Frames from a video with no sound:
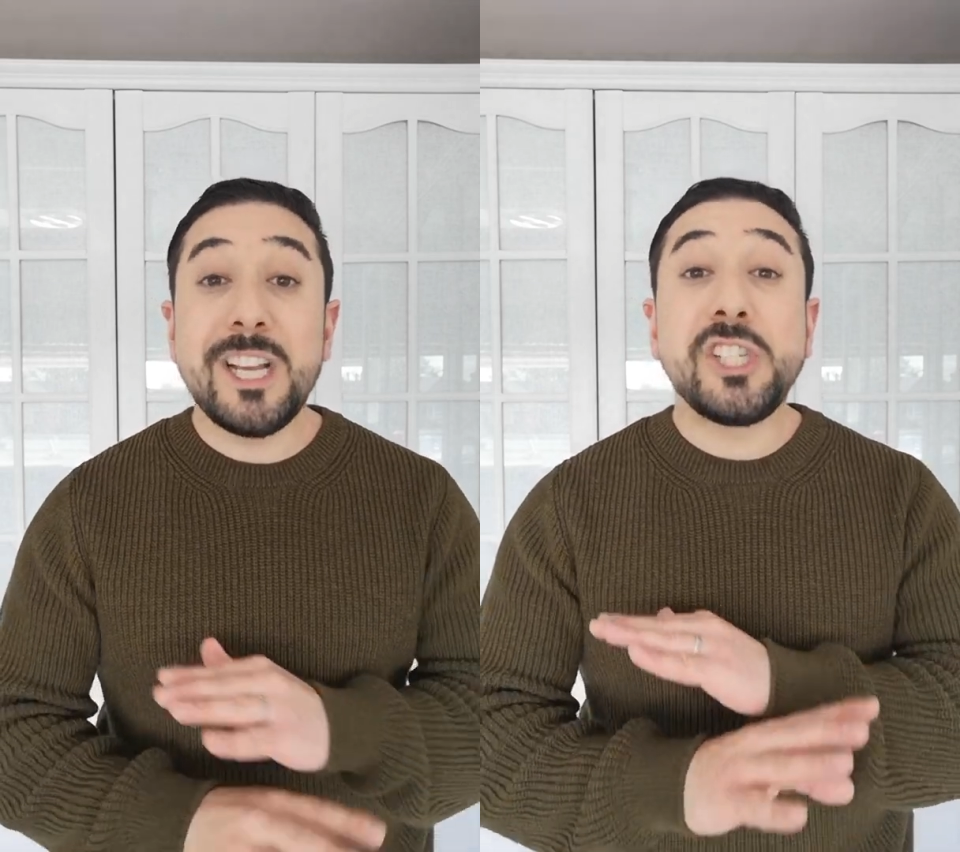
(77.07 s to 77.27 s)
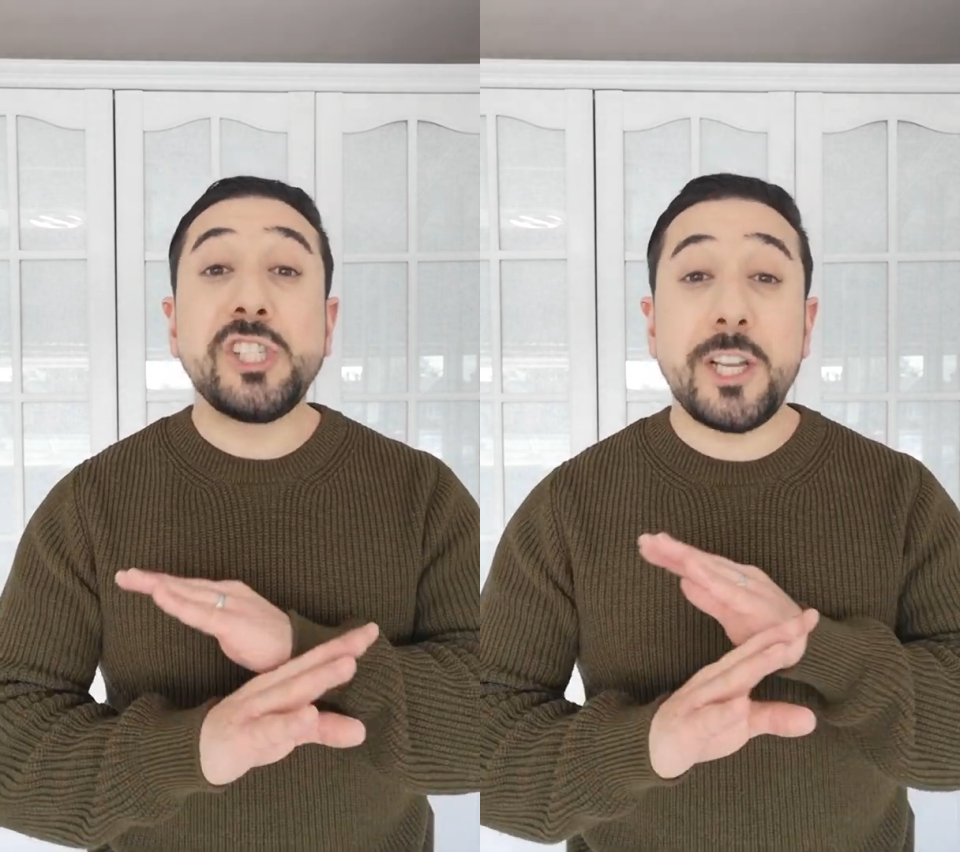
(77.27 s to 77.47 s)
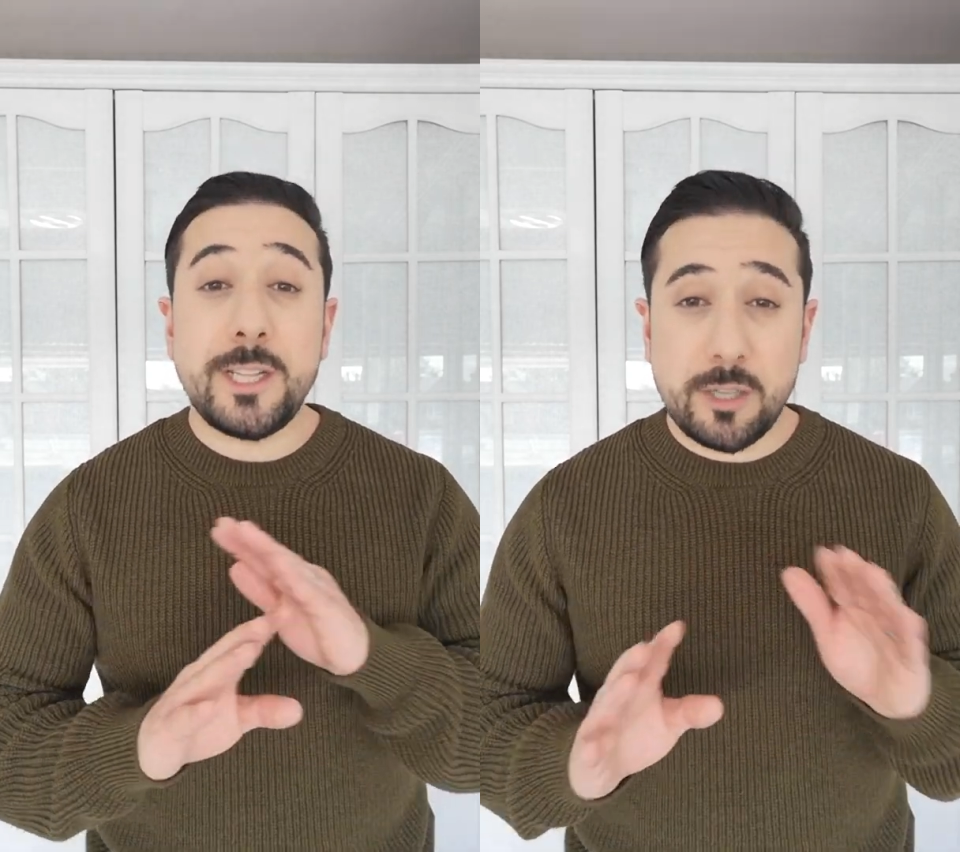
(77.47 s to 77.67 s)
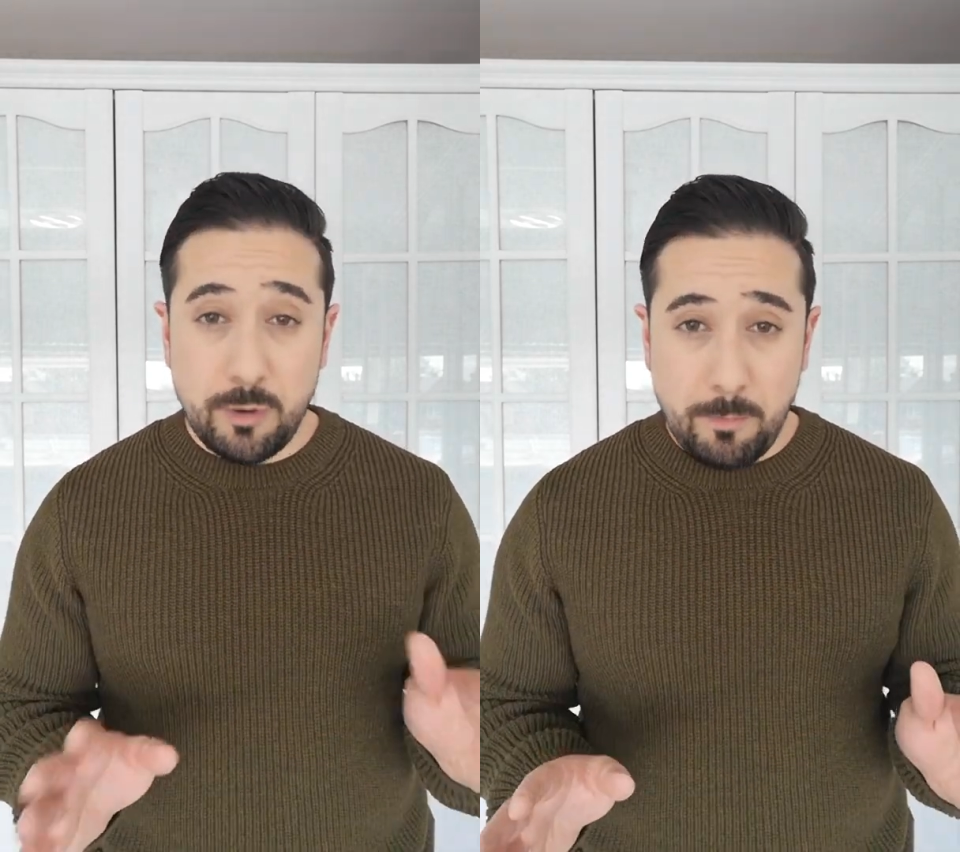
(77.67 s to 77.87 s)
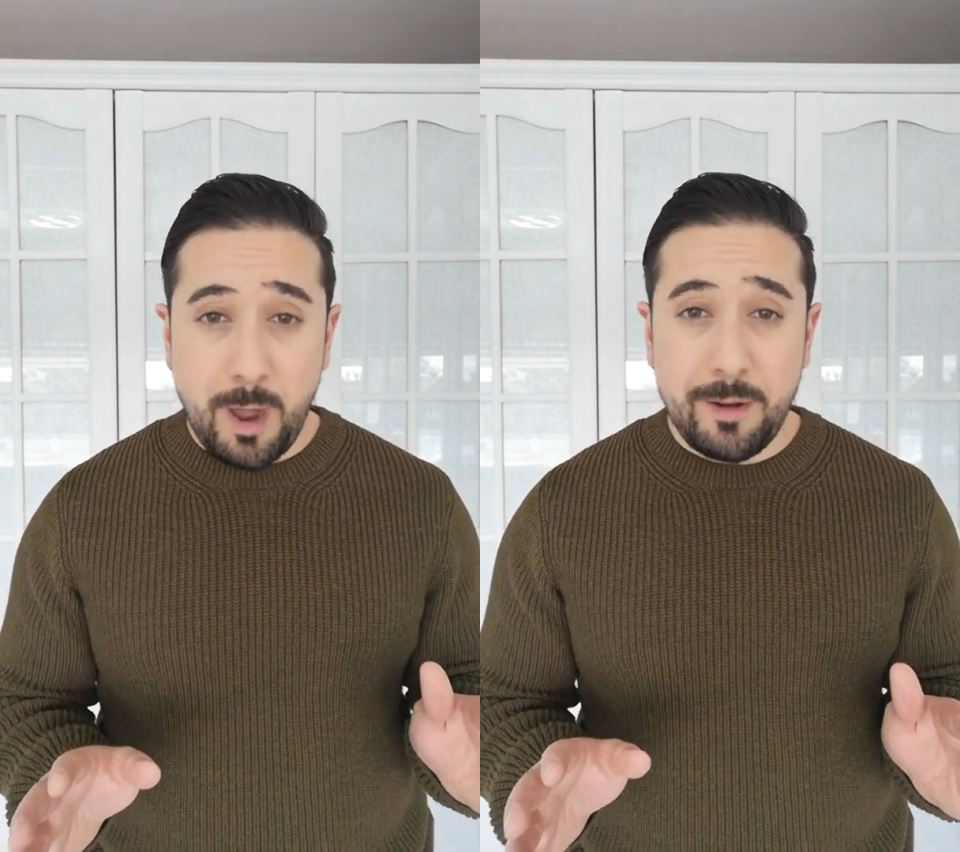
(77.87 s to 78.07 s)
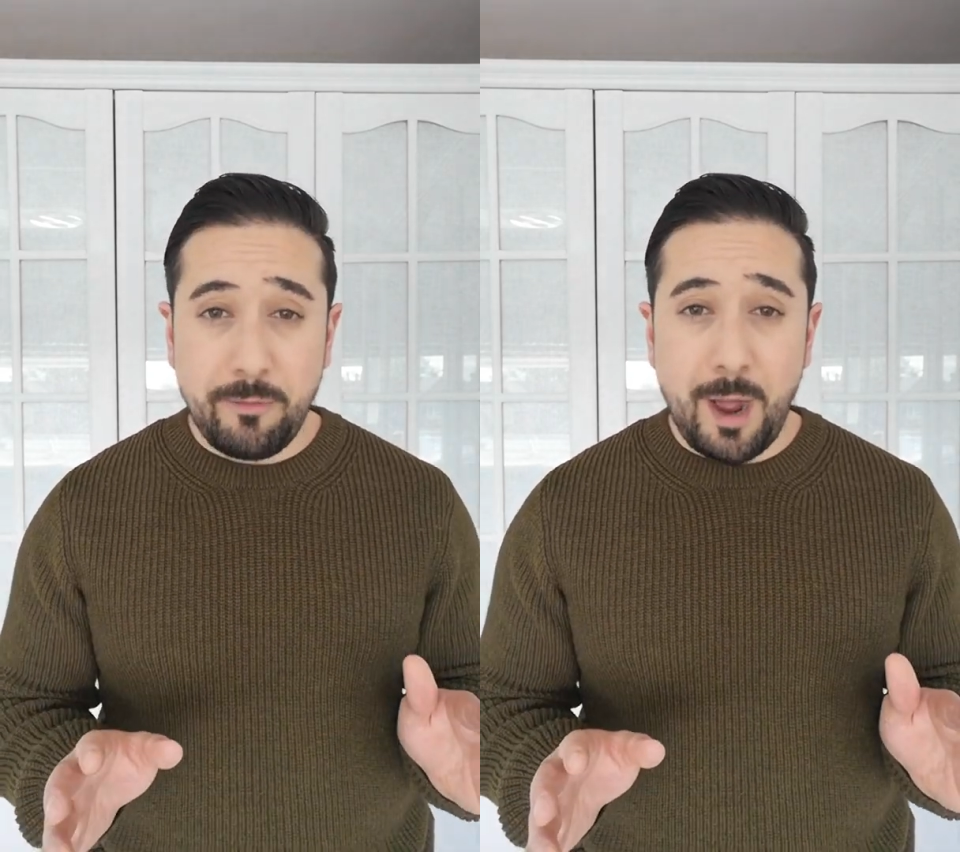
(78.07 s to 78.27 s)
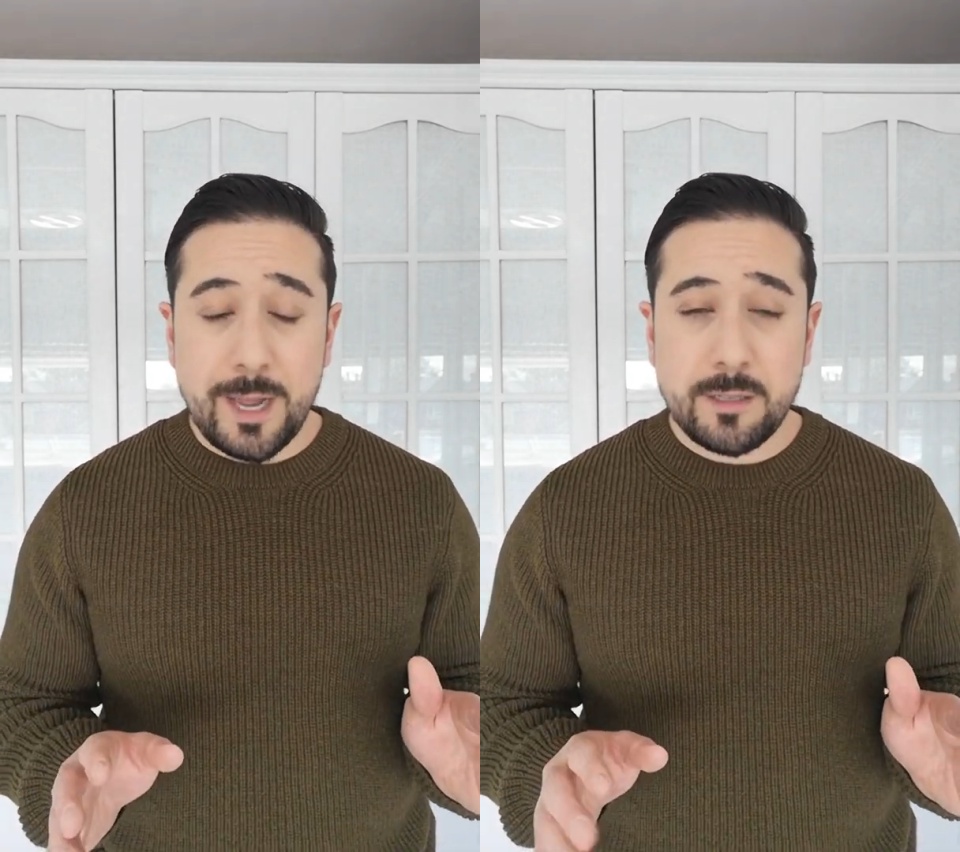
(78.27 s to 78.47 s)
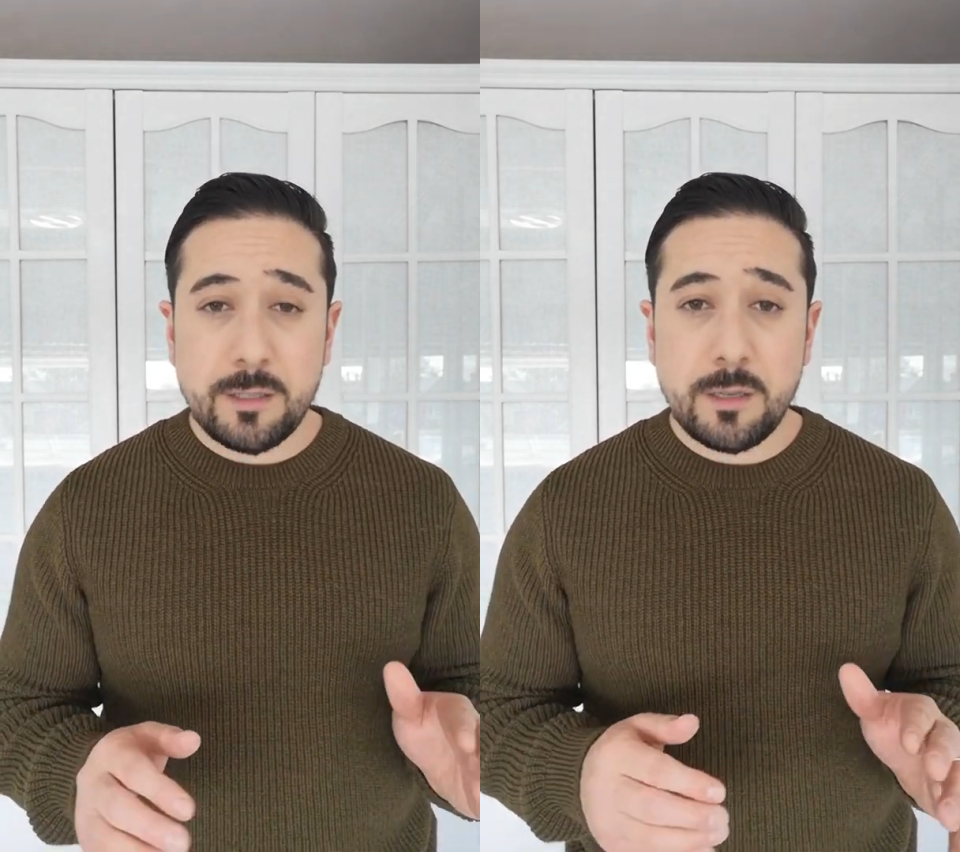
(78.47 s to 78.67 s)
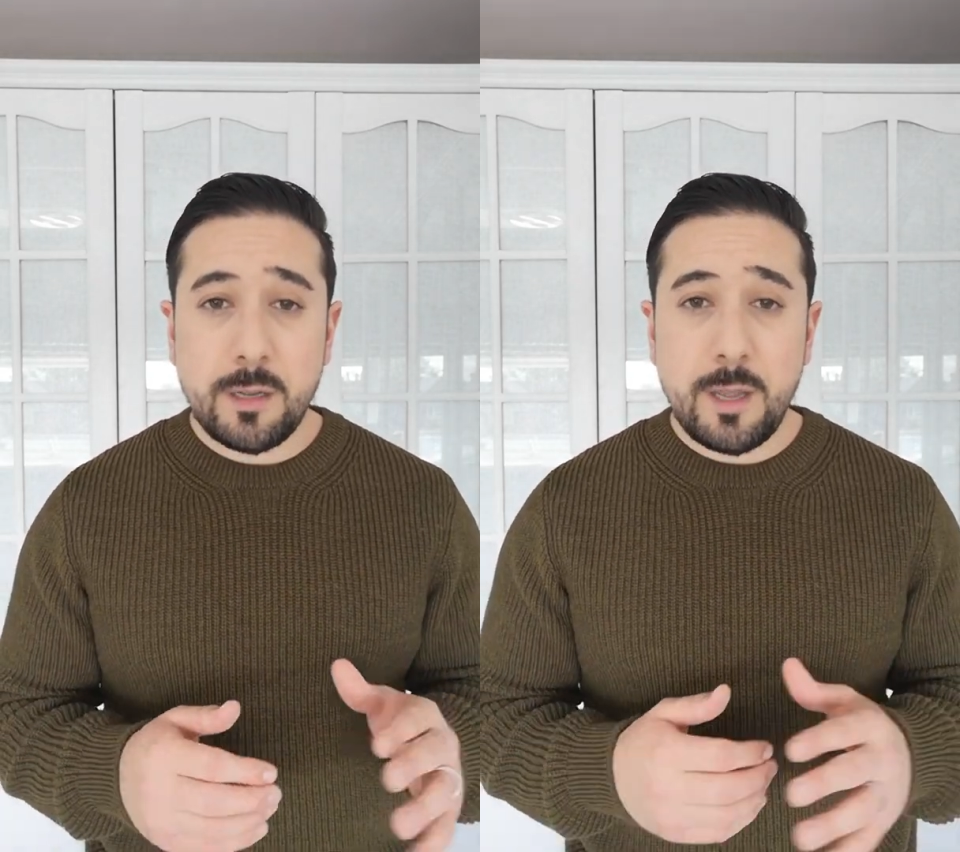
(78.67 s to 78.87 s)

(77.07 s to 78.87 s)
She took my advice,